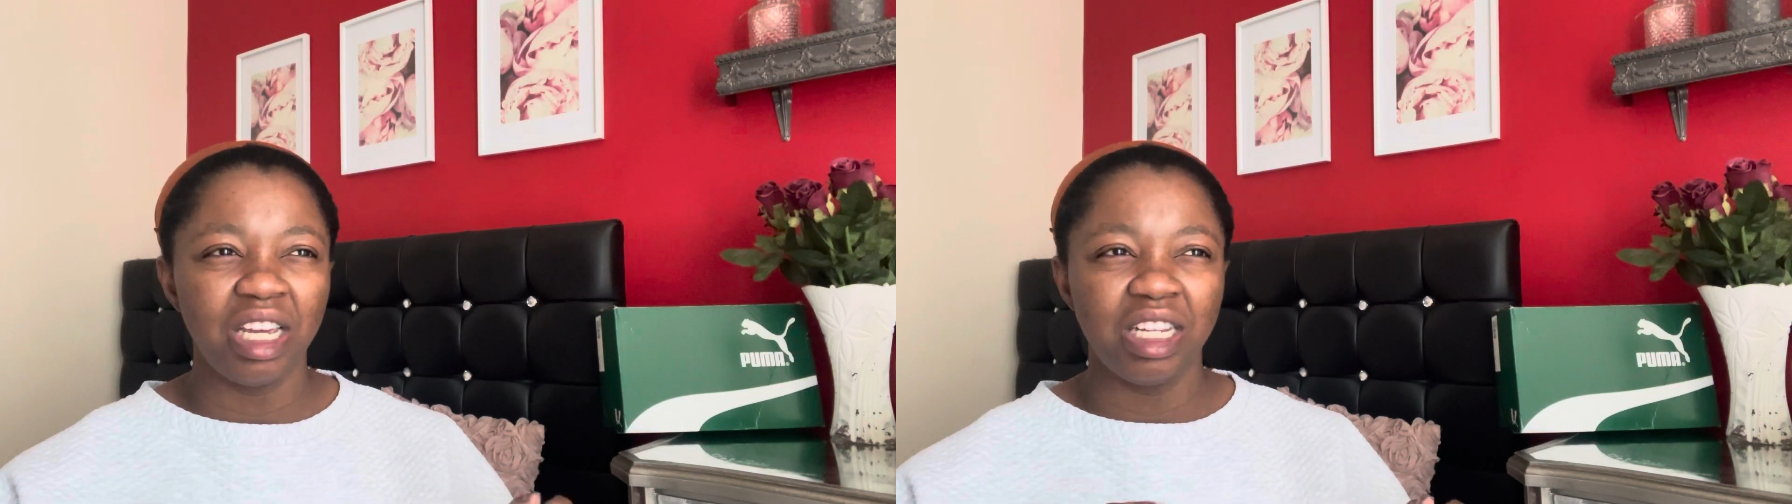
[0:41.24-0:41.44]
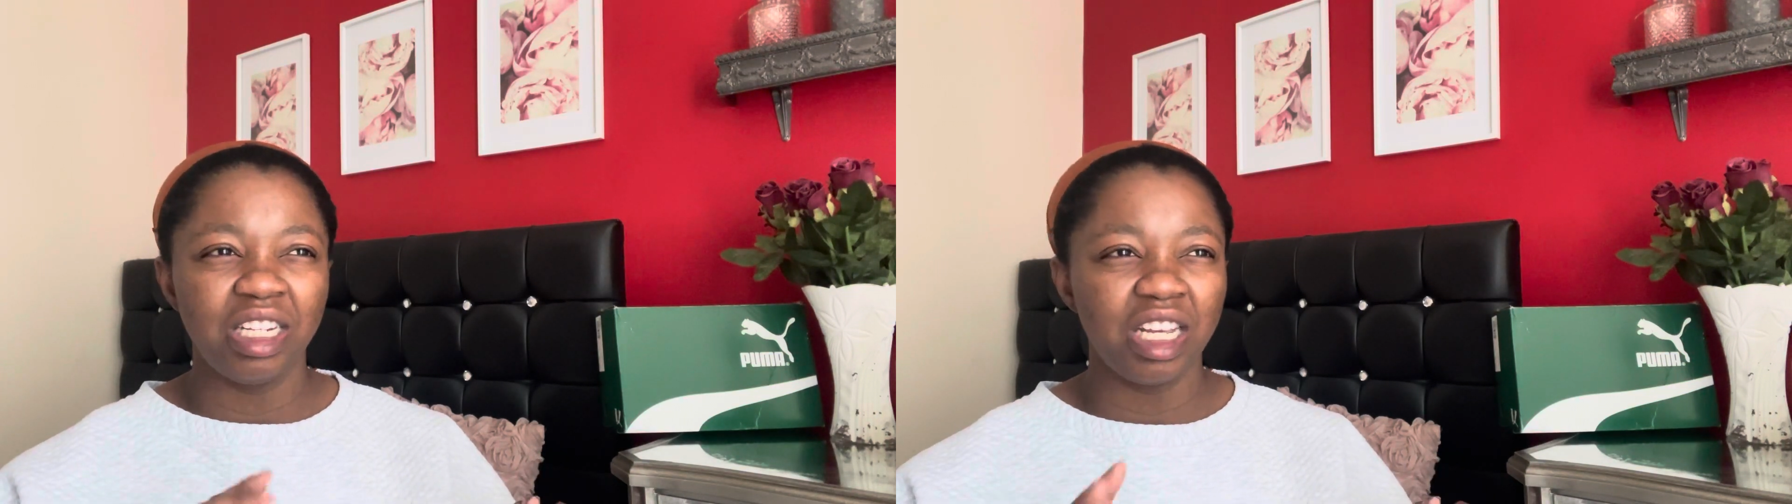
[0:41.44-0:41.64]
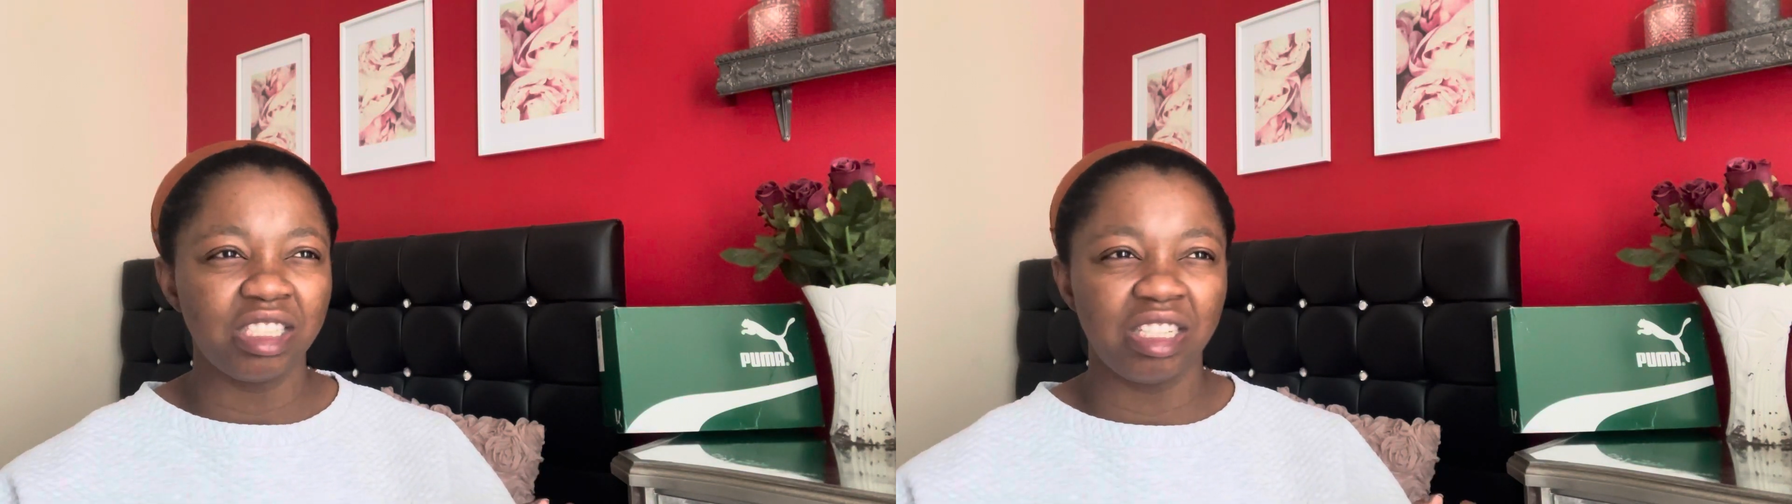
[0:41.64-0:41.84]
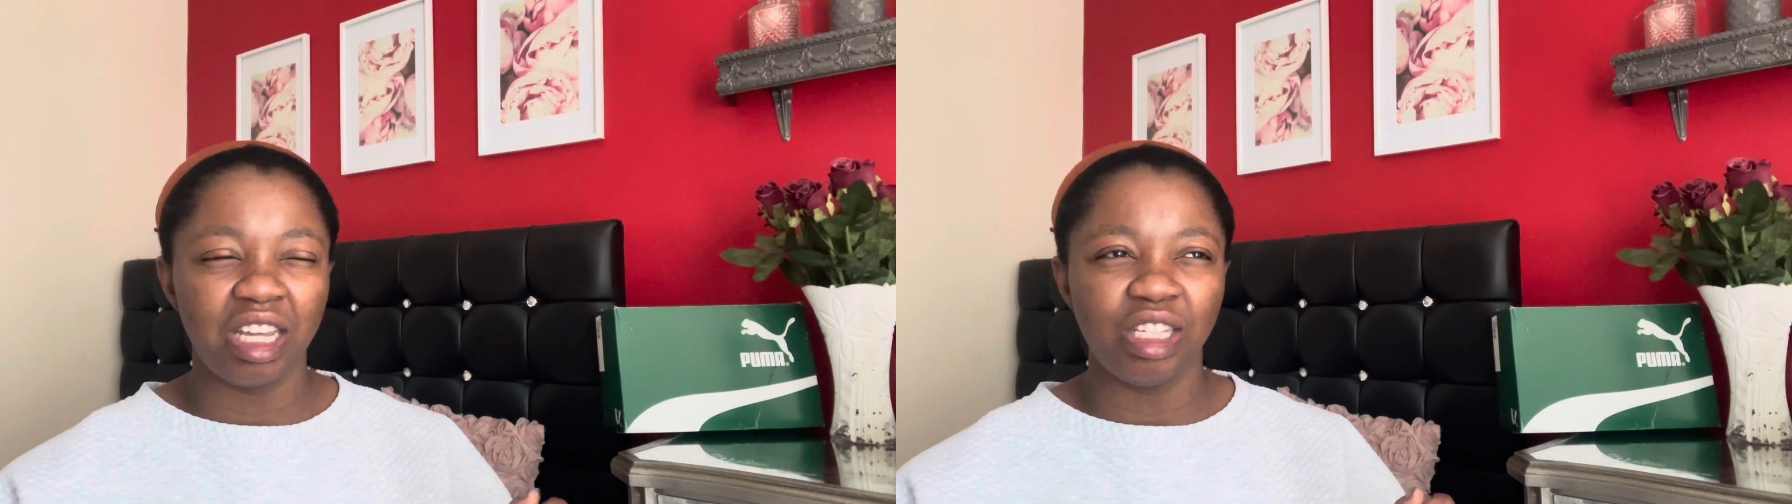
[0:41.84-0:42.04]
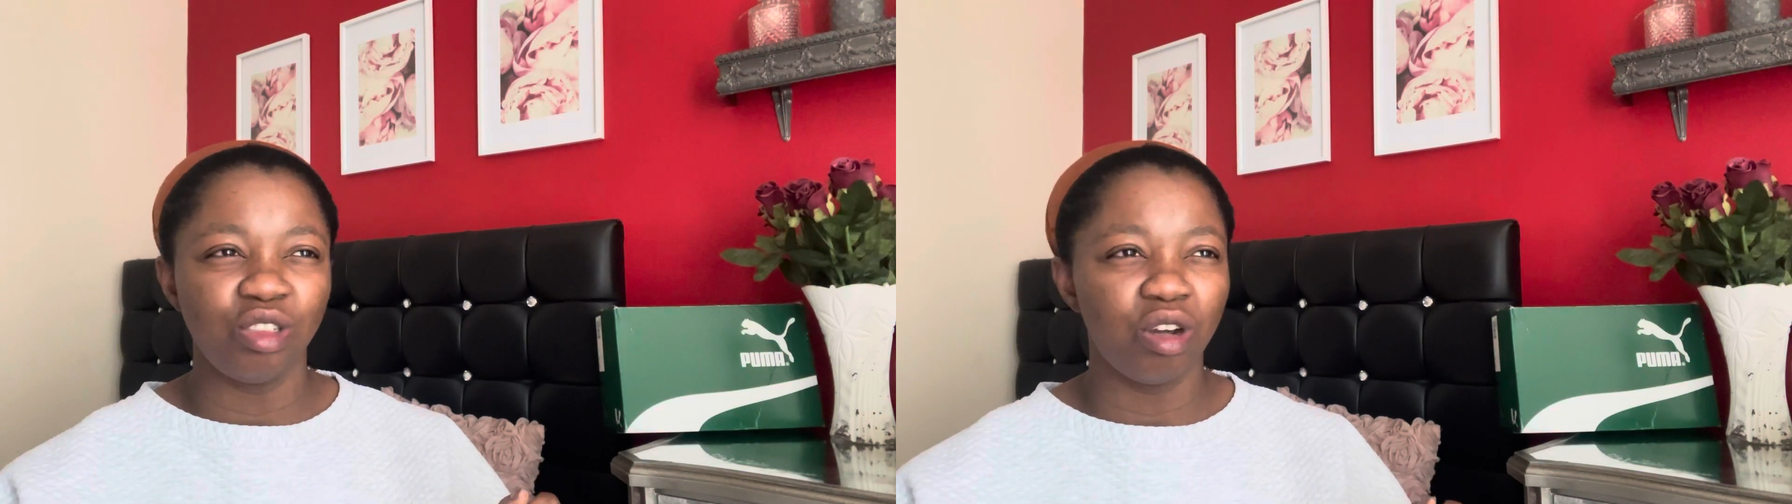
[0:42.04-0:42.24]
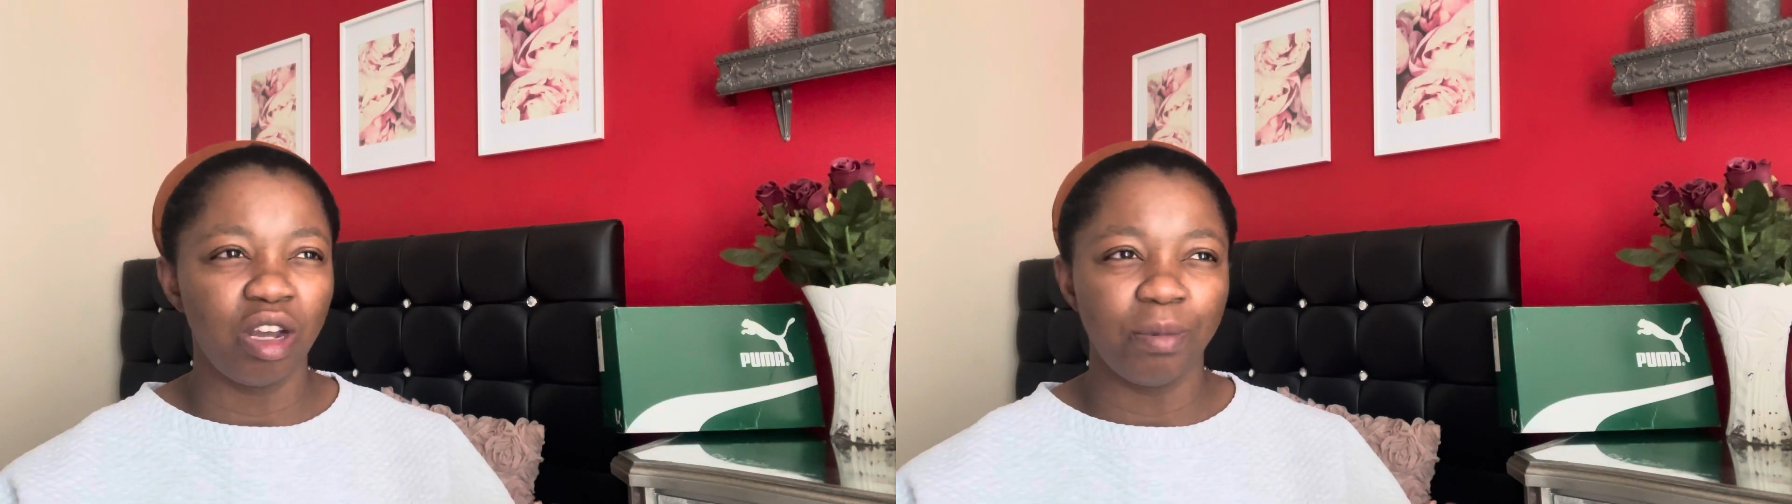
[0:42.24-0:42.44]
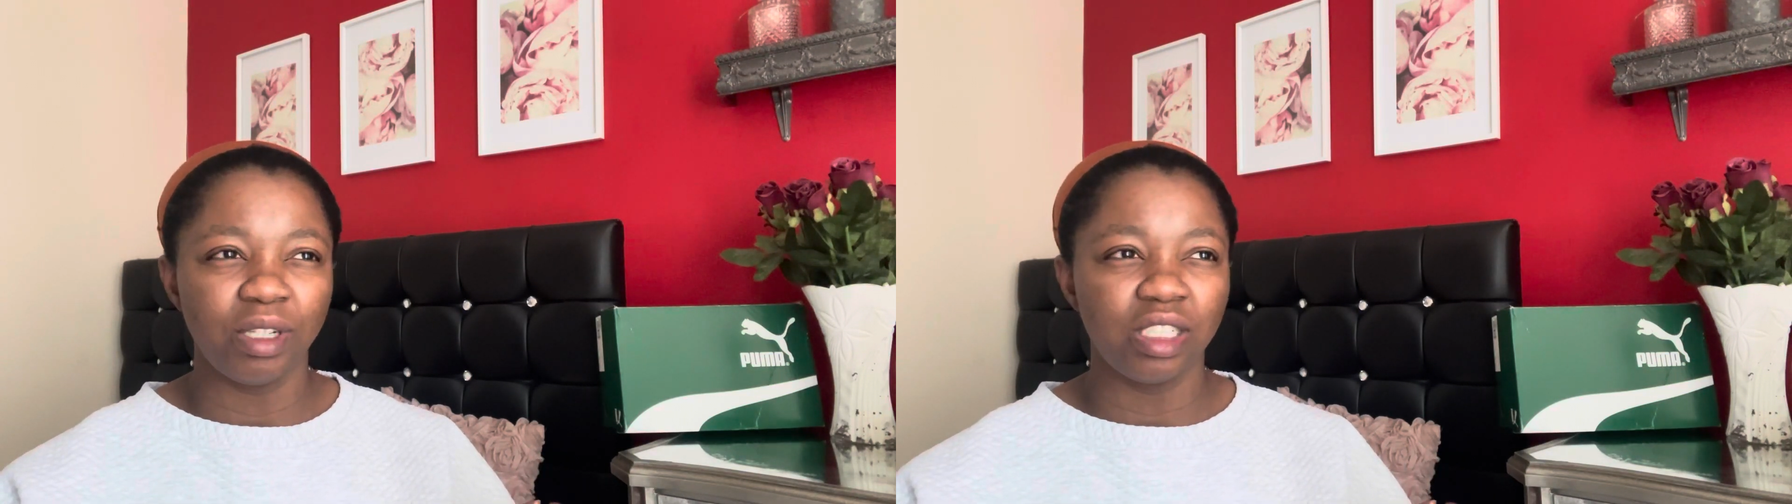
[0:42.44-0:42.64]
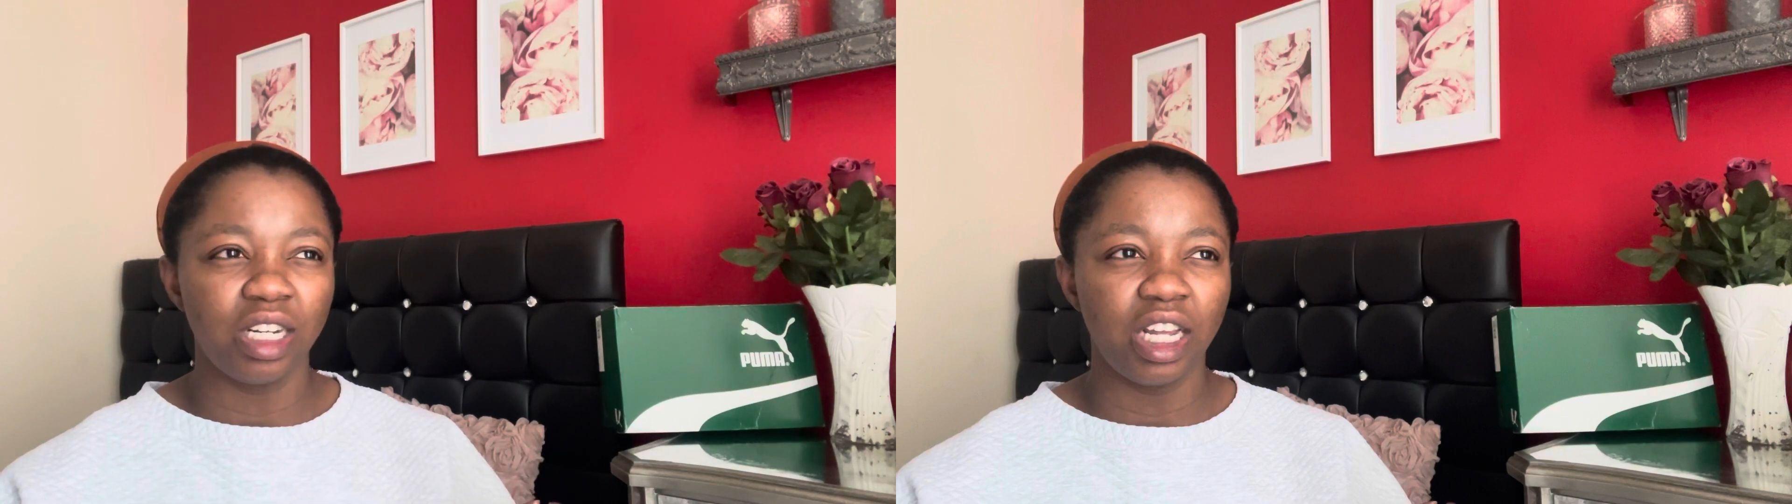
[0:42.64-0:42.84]
Next day, he's not coming
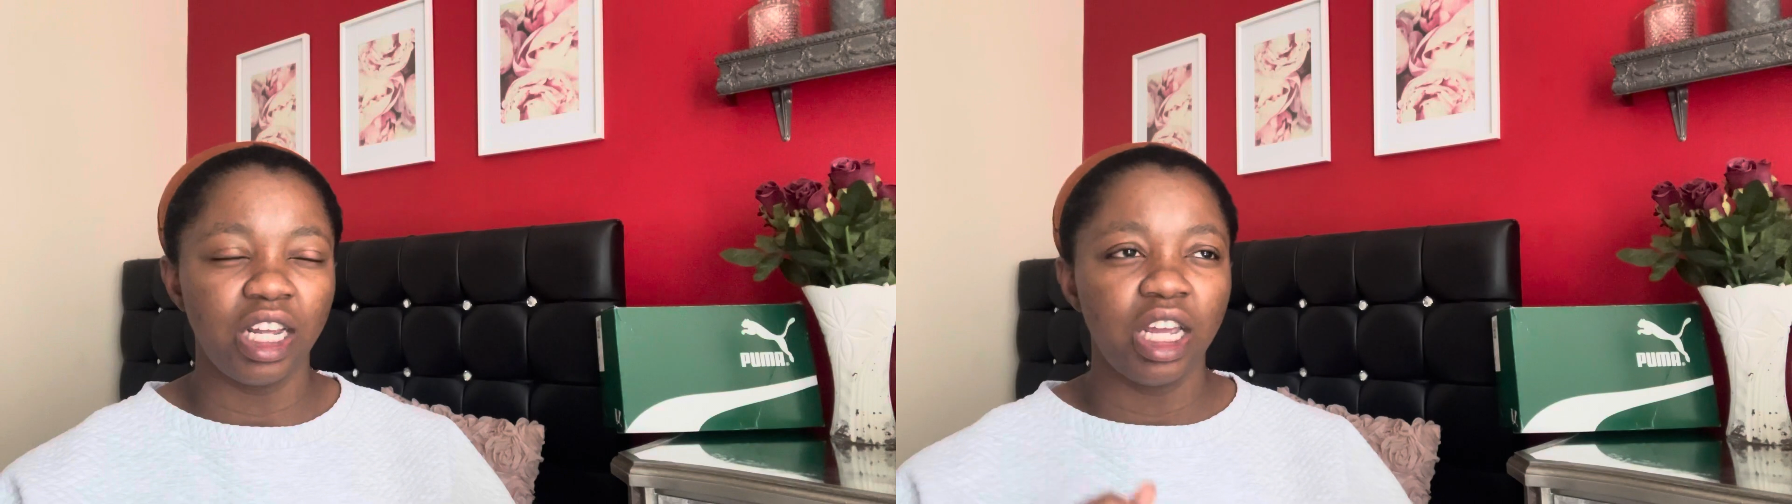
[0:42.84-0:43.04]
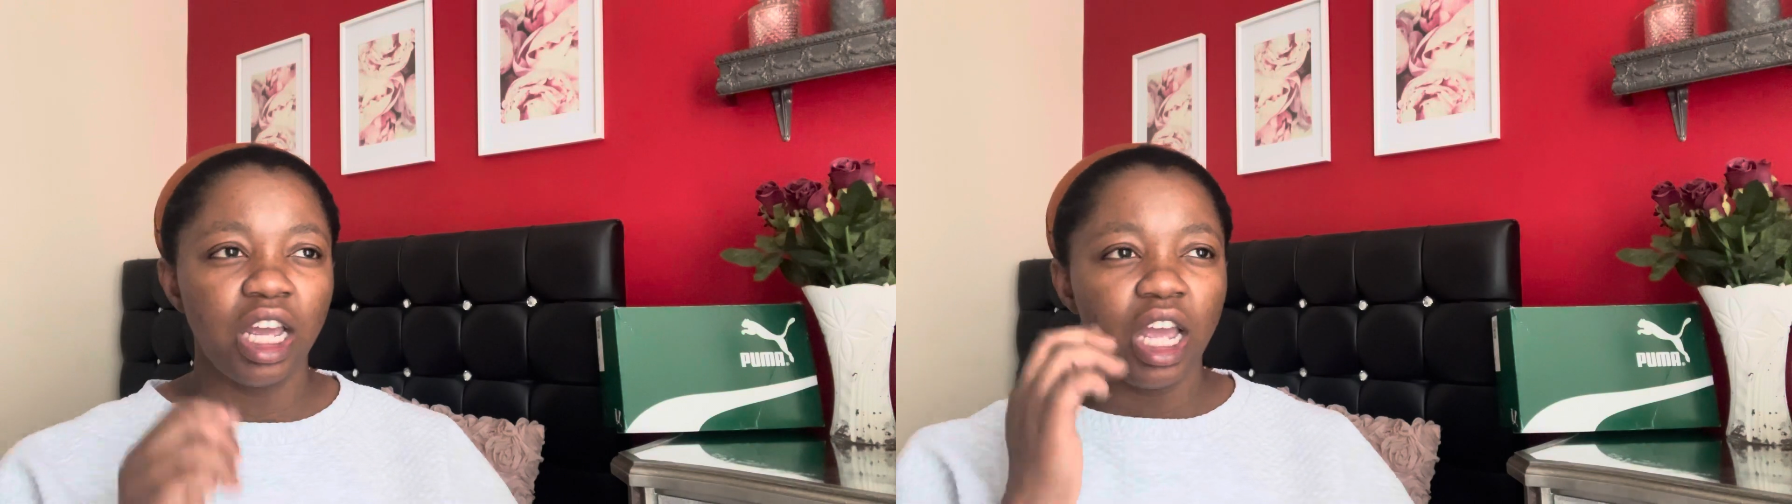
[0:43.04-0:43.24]
today.